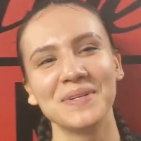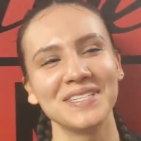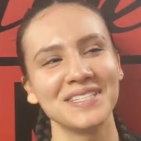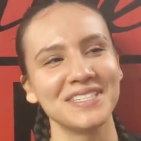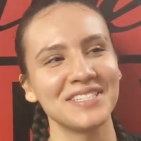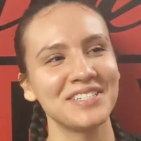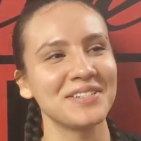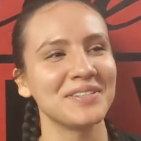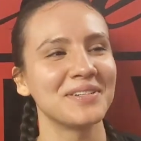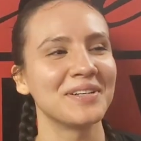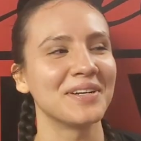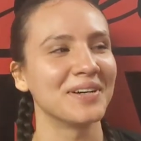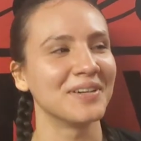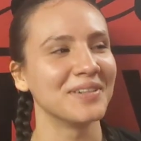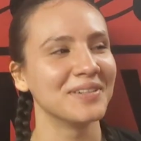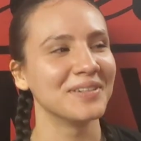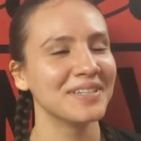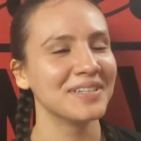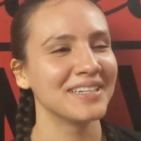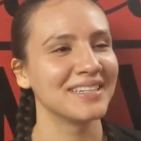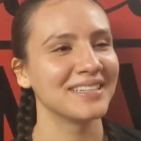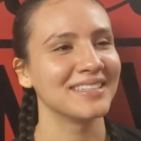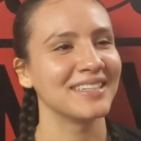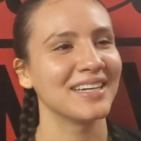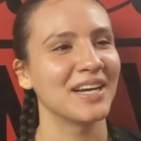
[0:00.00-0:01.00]
but you know,
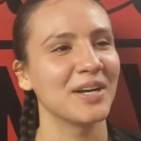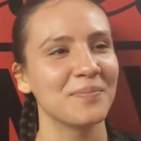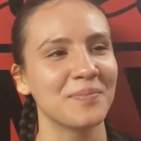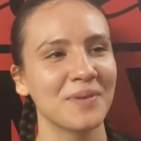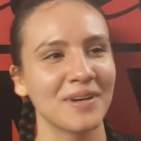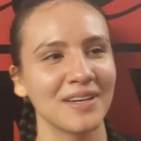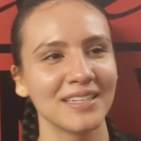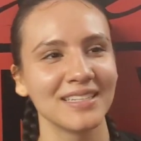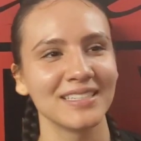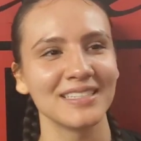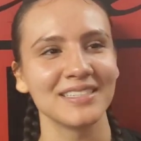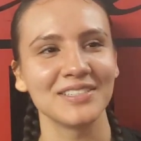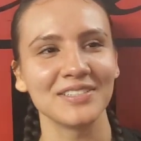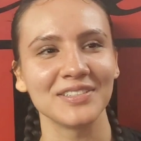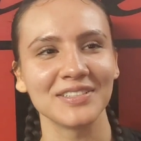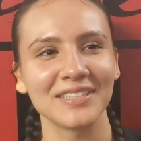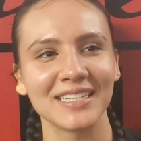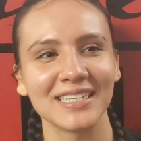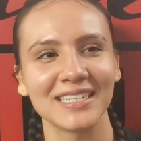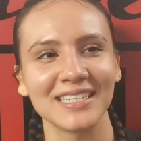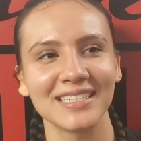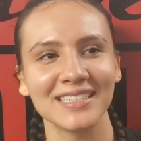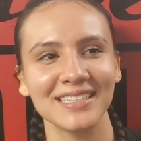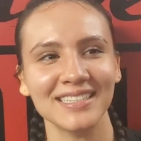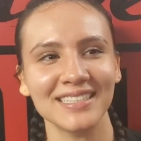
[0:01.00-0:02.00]
I'll probably do
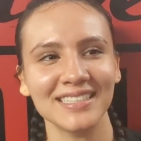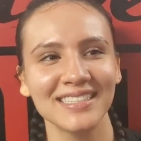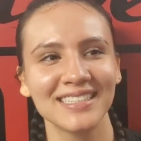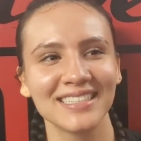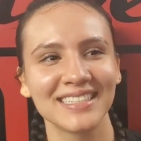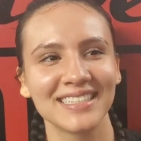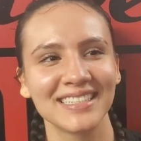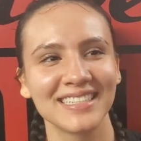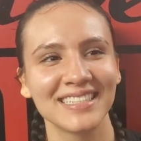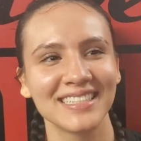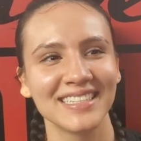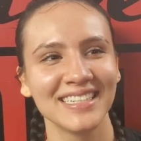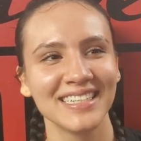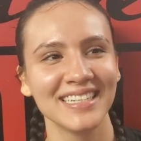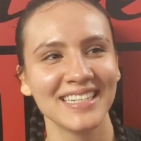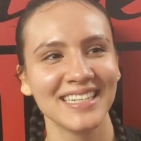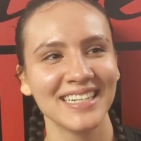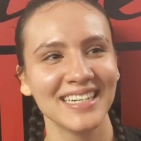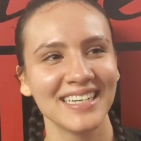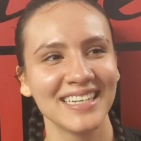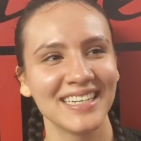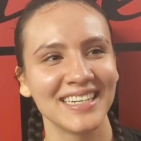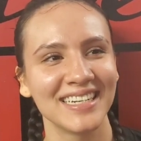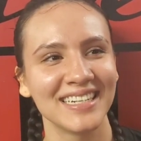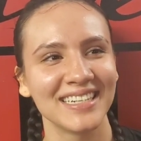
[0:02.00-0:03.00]
that
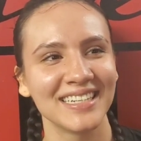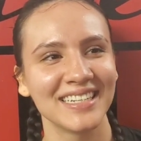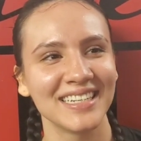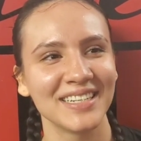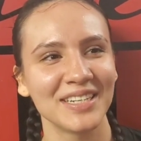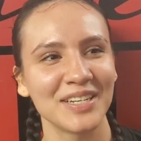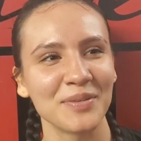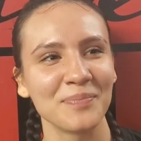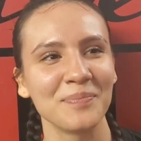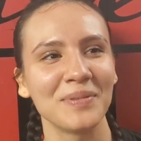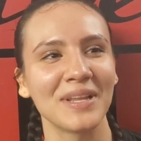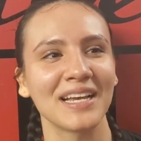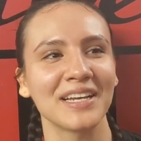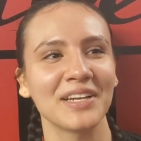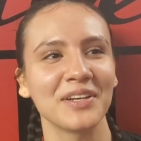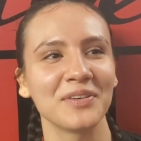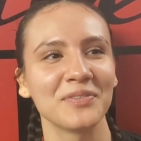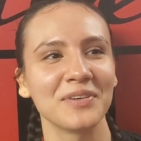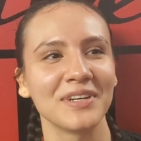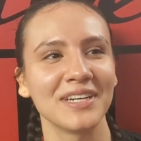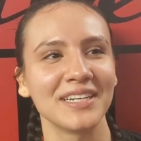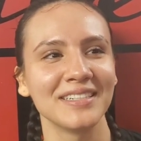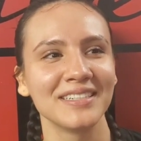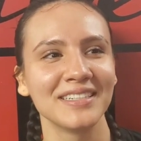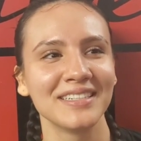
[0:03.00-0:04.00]
in black
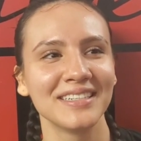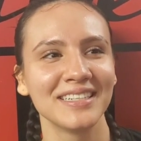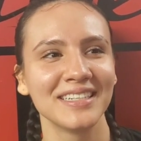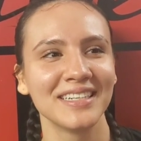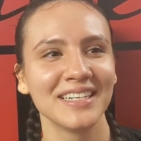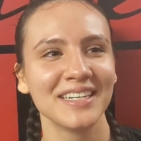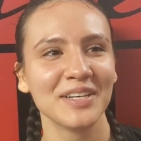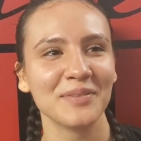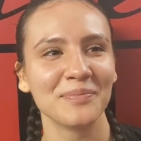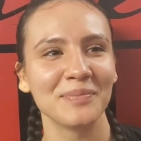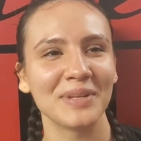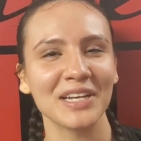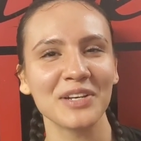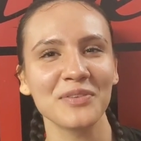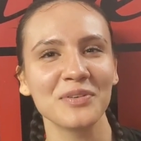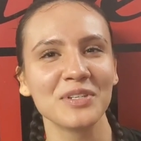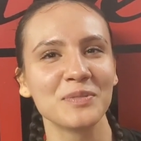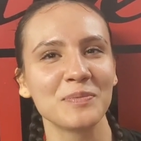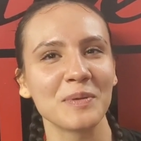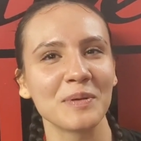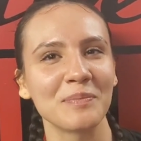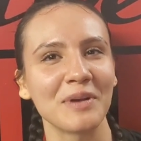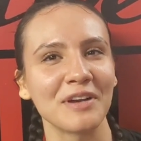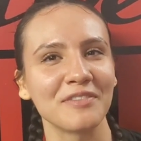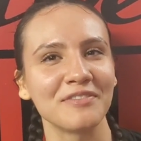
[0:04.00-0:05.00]
and red. Black and
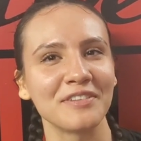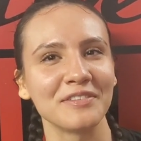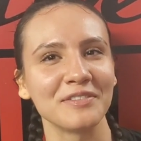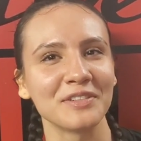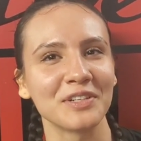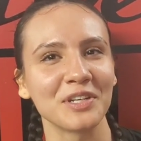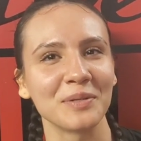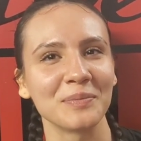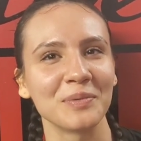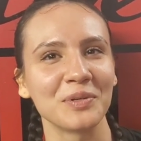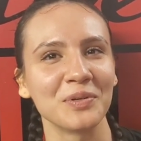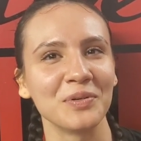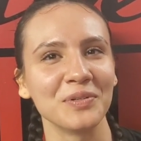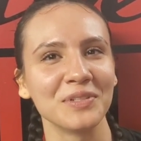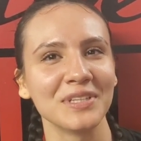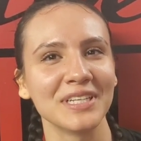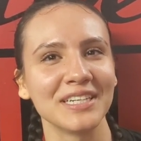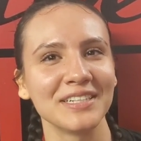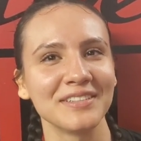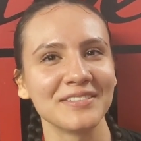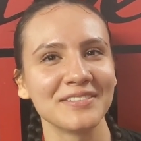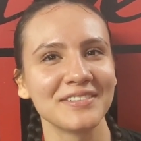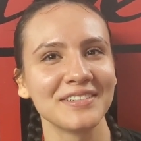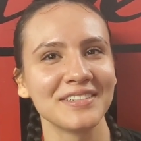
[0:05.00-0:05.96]
red's been my favorite color my whole life.